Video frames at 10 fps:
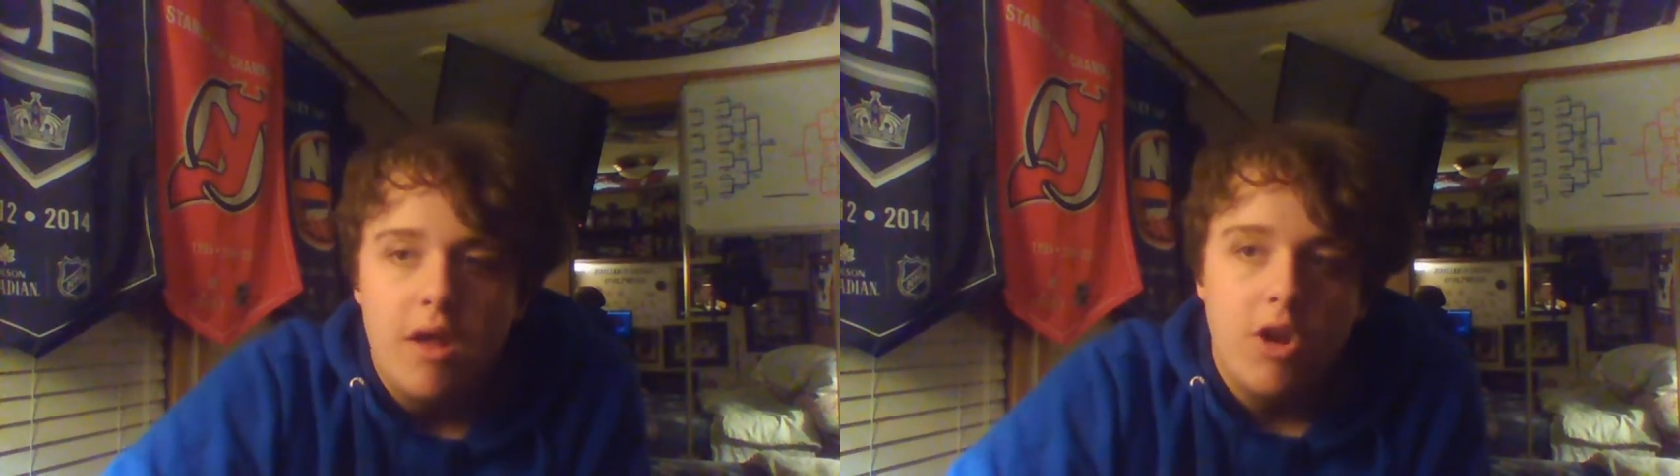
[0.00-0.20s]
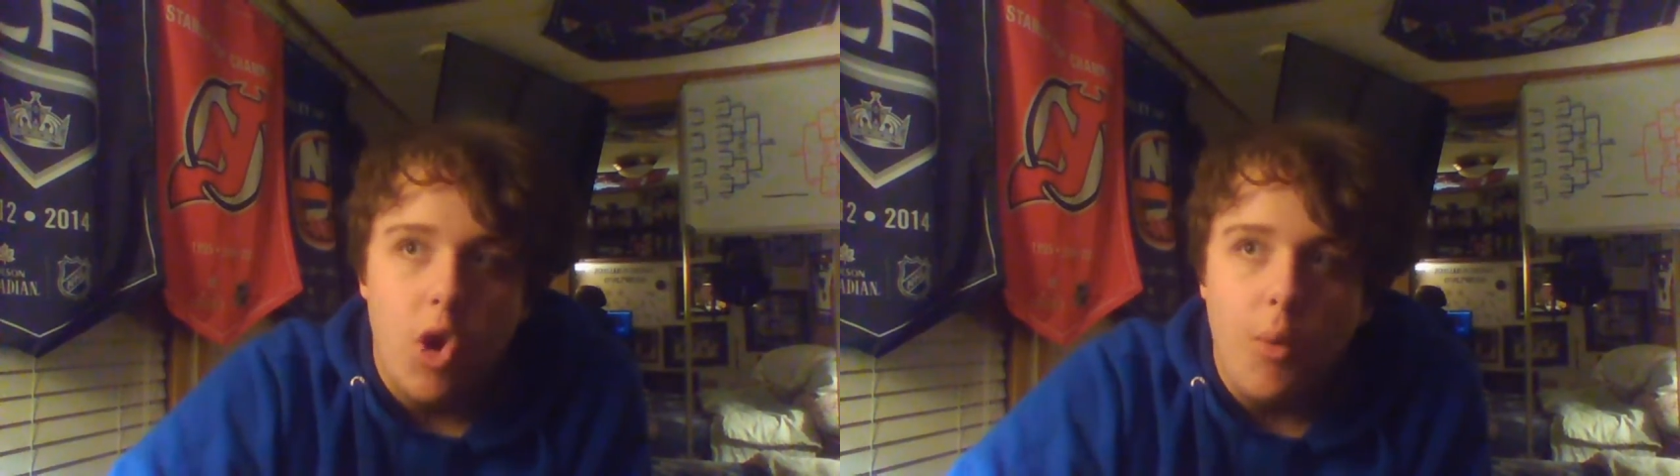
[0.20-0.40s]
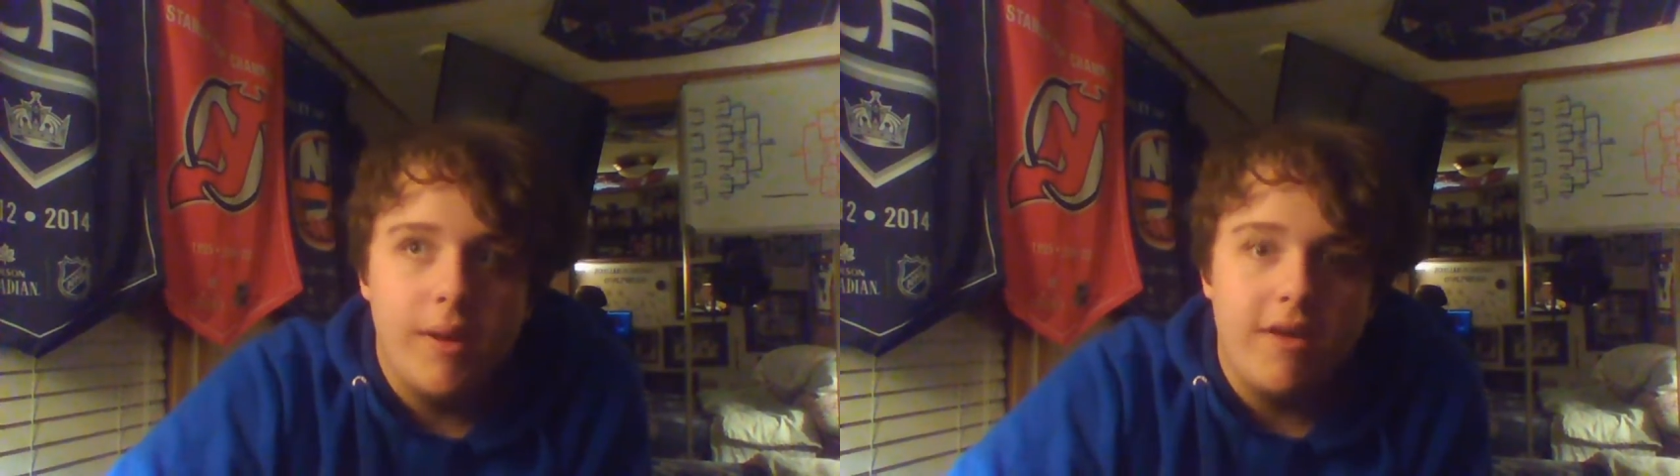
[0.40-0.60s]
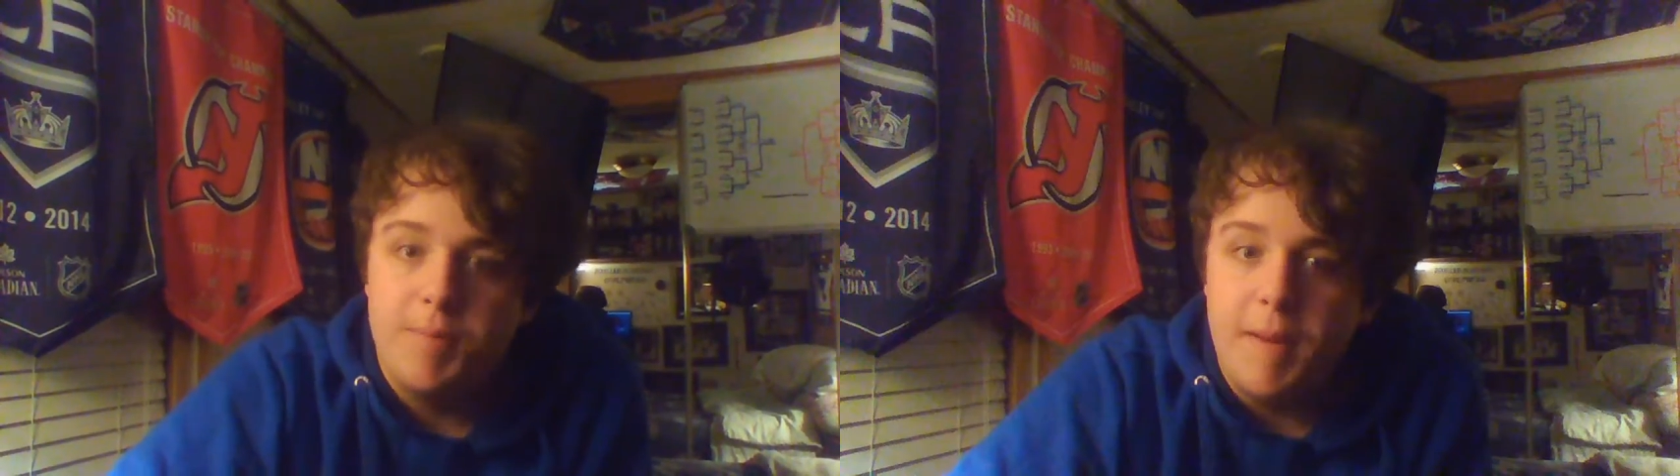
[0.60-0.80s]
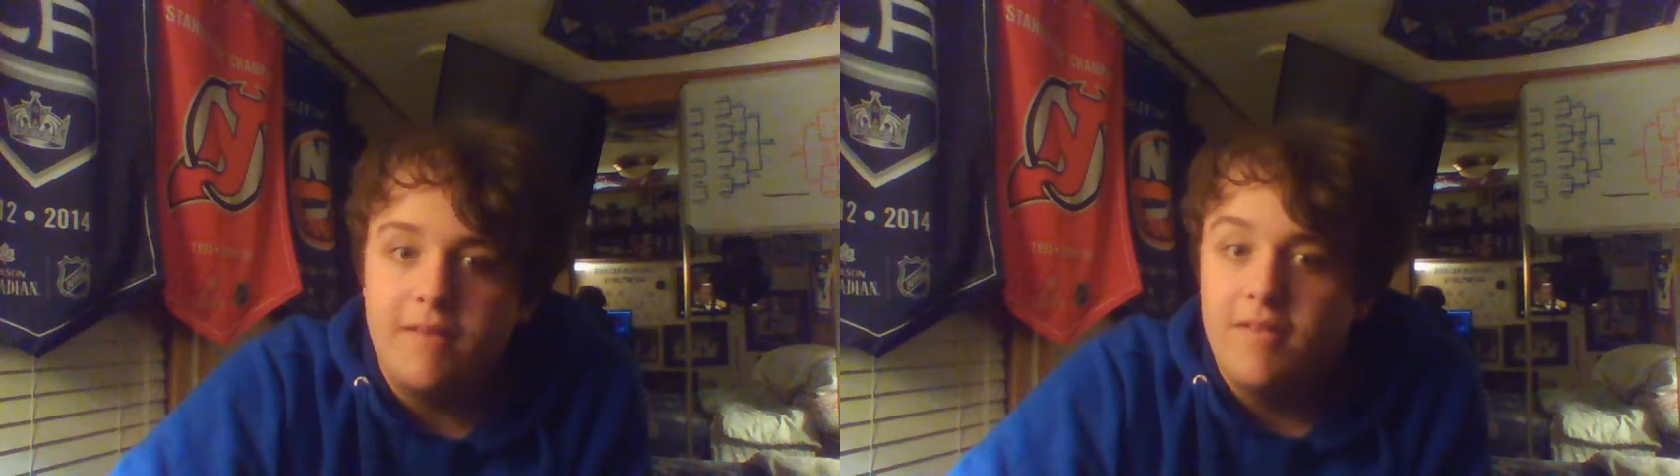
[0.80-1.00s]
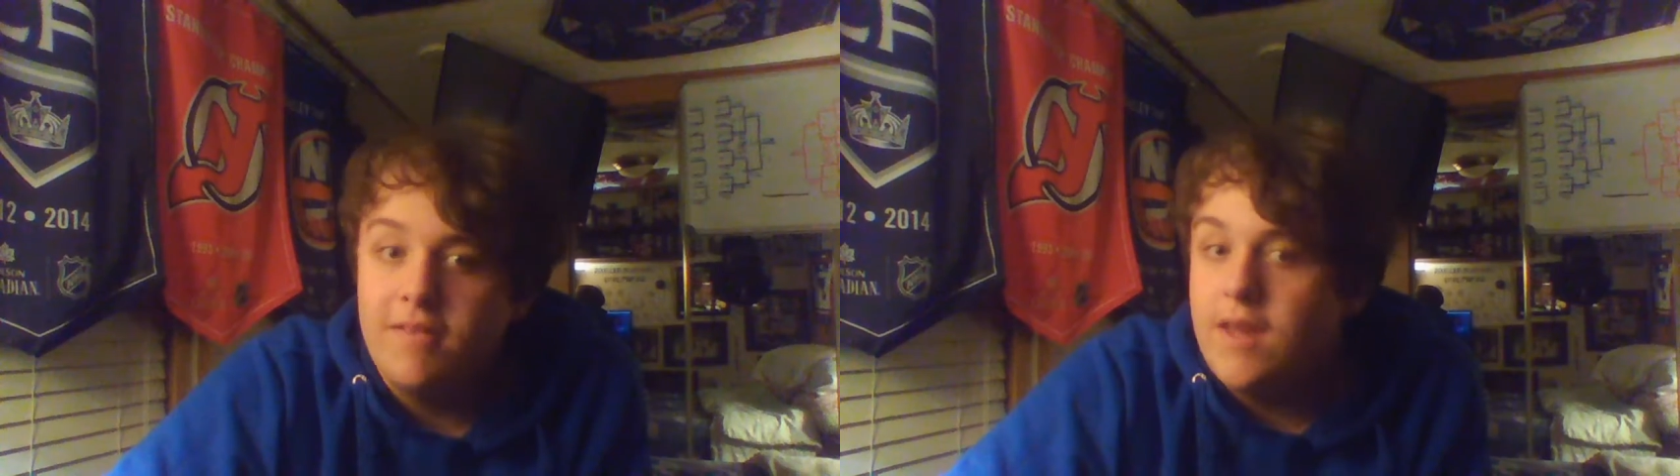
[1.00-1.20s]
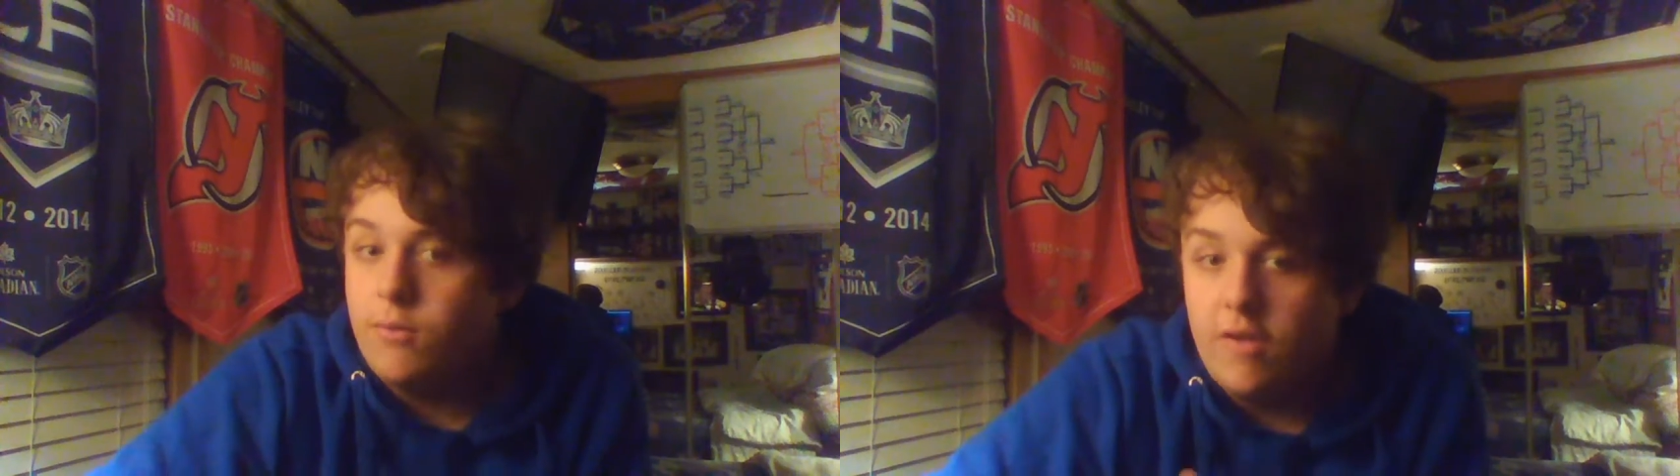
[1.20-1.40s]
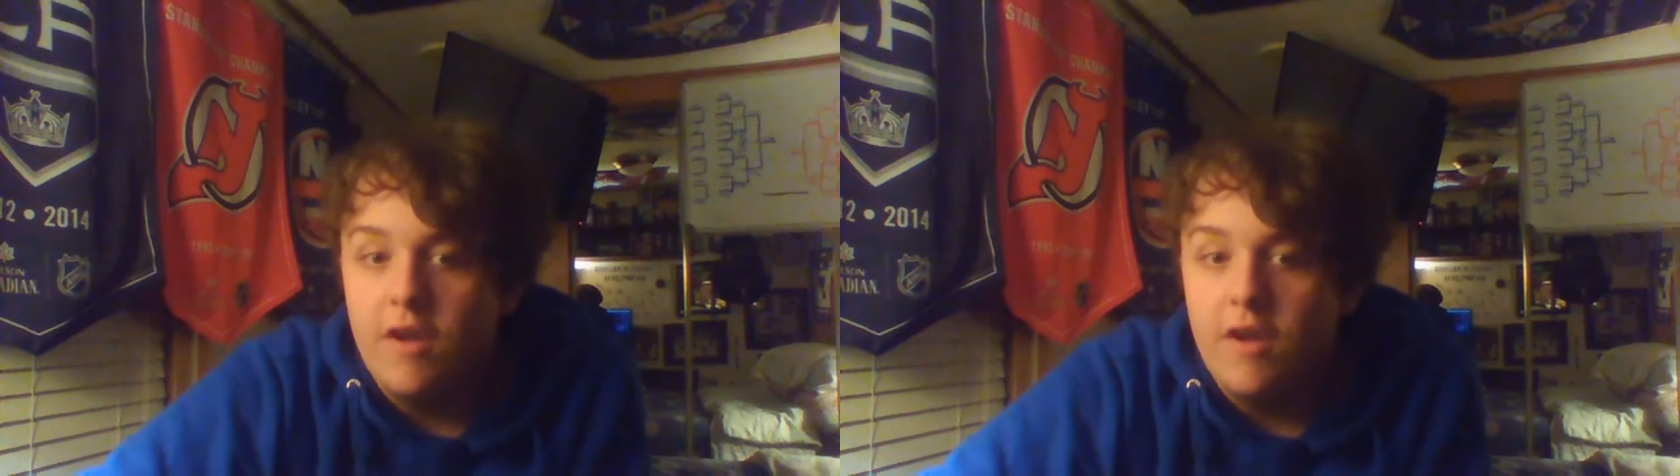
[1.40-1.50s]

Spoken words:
Nobody expected San Jose